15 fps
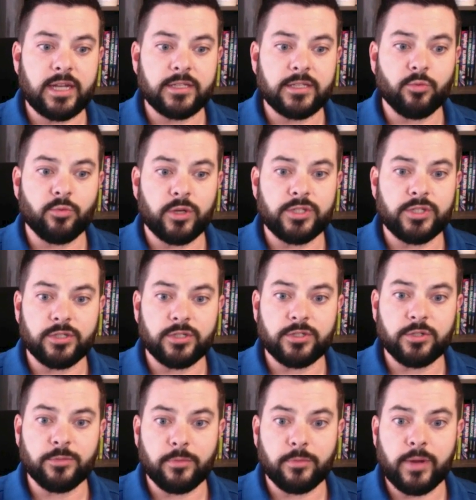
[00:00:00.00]
is, what's your
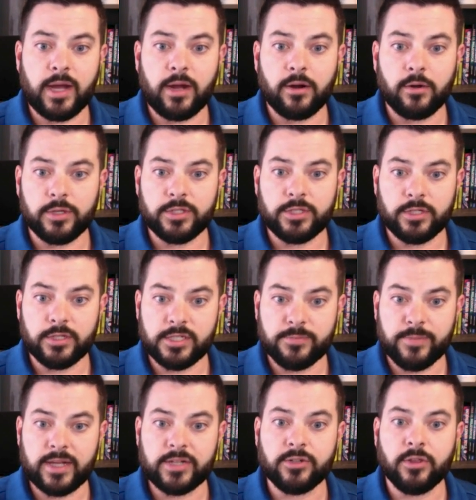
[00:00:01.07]
superpower, what's your
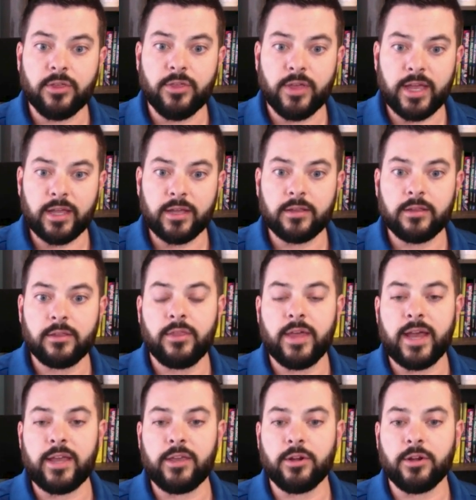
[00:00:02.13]
special thing
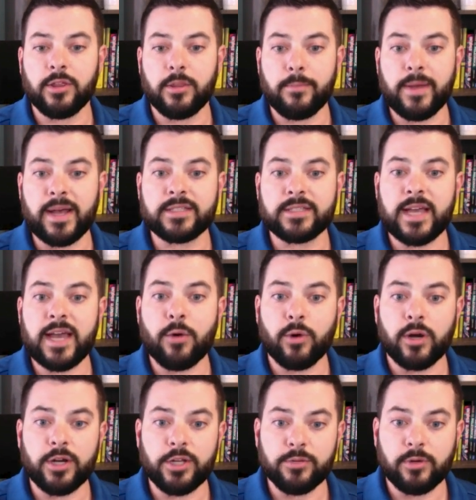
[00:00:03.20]
that you're the best at,
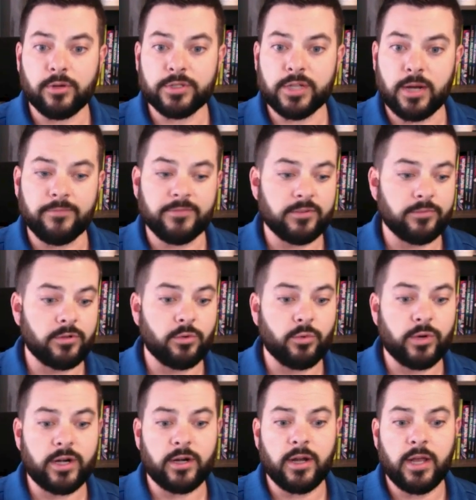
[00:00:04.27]
where are you most comfortable,
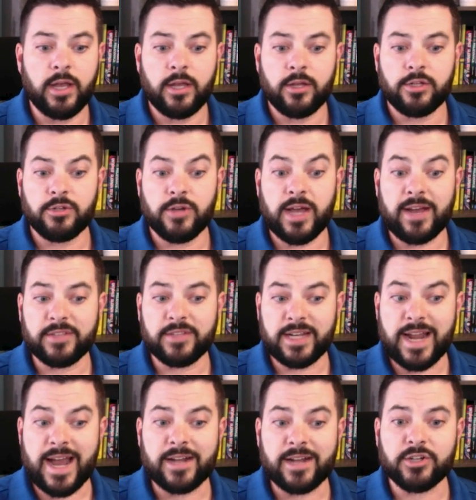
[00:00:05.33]
where do you have to
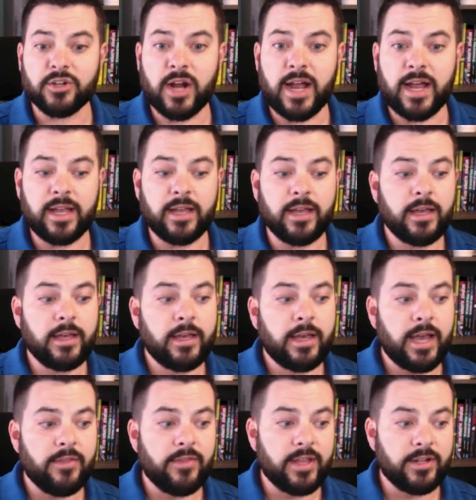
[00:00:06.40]
not try,
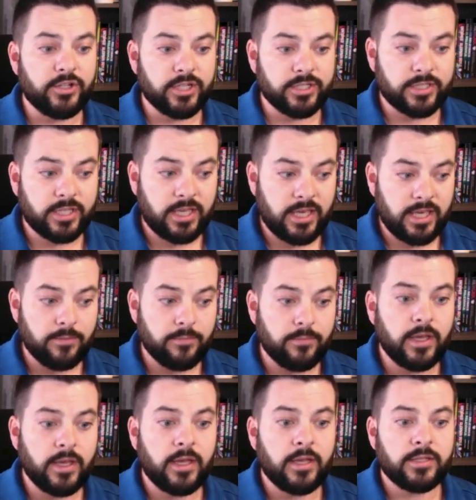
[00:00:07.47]
and then just keep
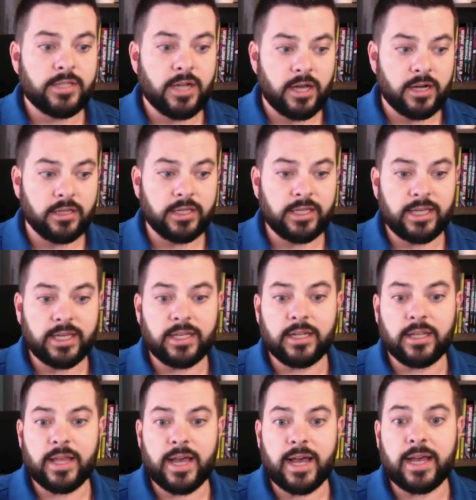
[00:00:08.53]
tunneling
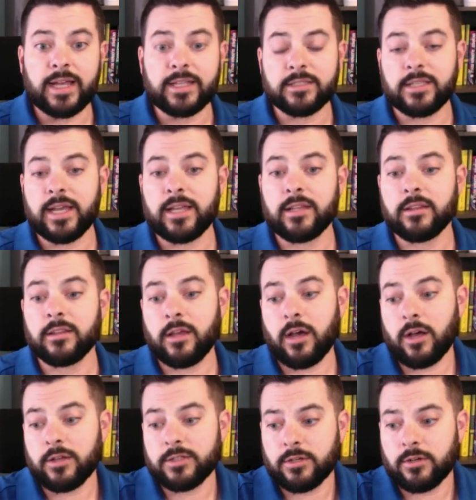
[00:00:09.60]
into that. And
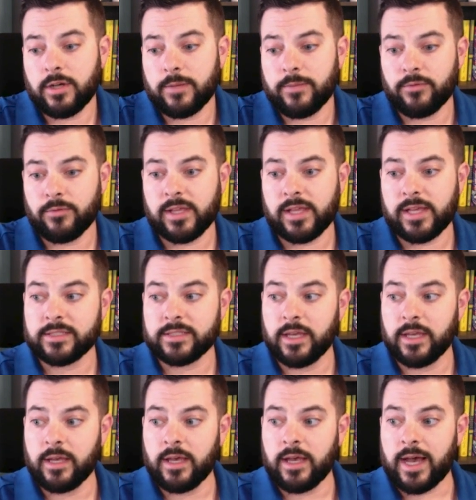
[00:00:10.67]
also, realize
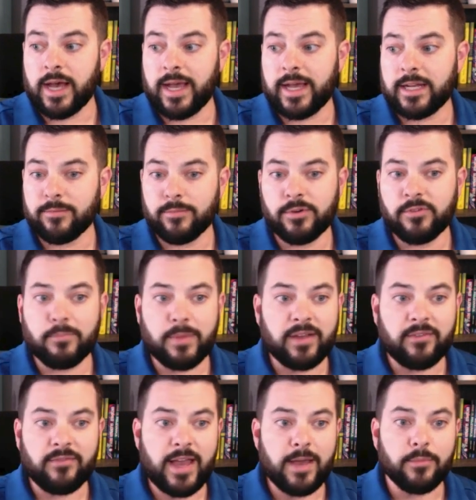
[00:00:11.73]
I had to move my
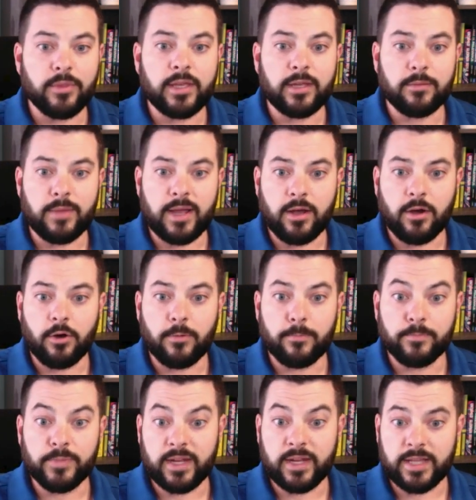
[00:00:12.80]
family and my
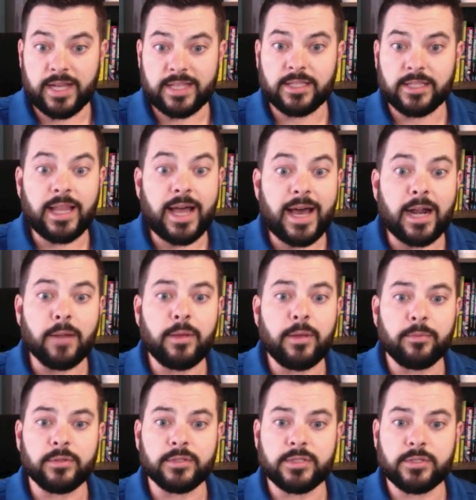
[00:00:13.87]
home, and that's a lot of
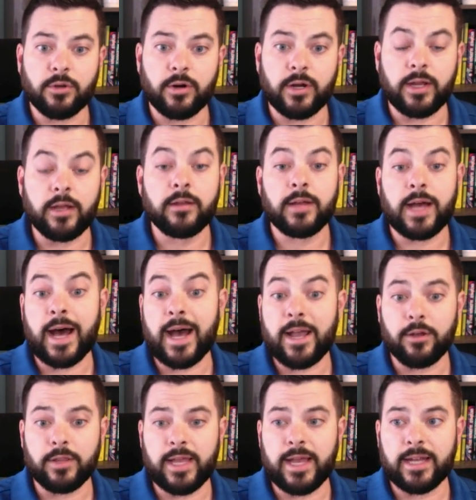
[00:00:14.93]
people's story. I
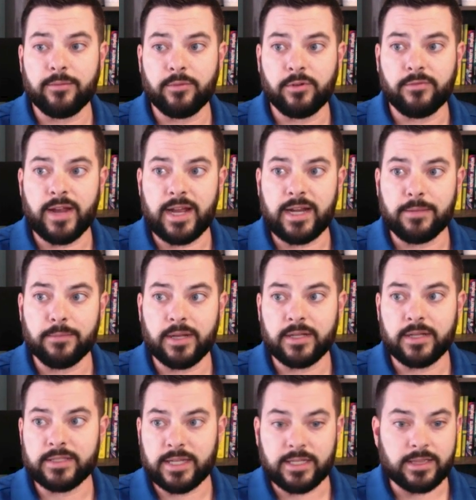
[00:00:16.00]
only had to move 90
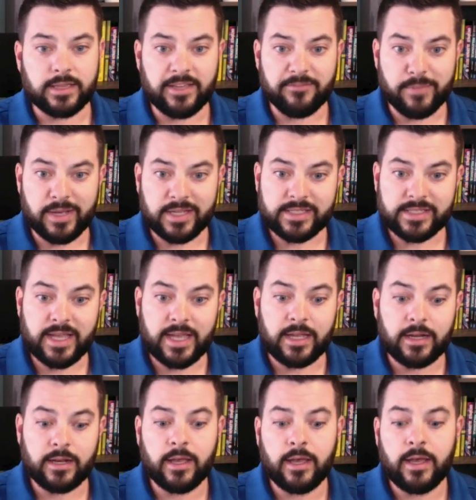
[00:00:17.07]
minutes. I didn't leave my
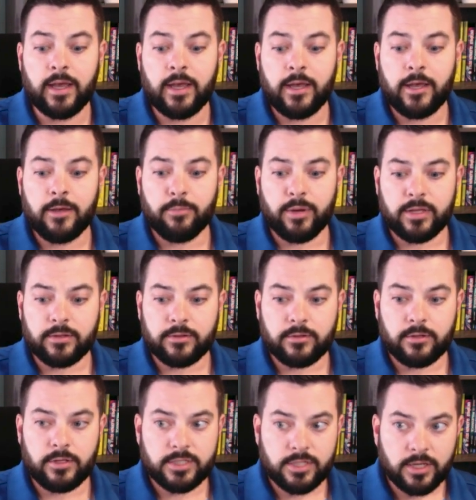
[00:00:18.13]
state, but
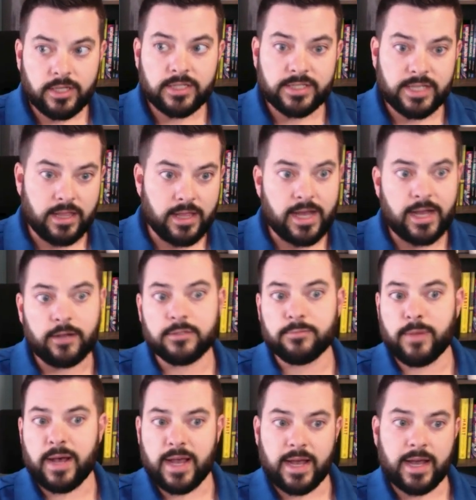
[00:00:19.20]
you still had to sell a house,
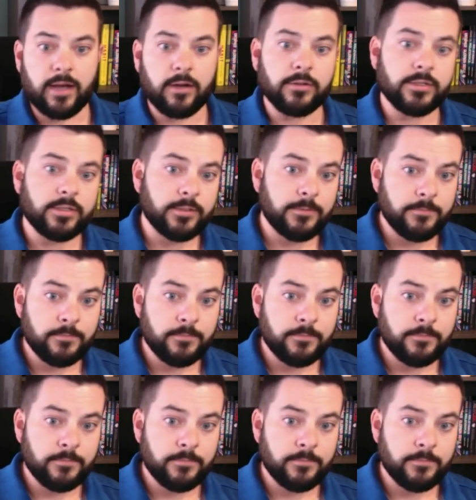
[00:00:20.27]
buy a house,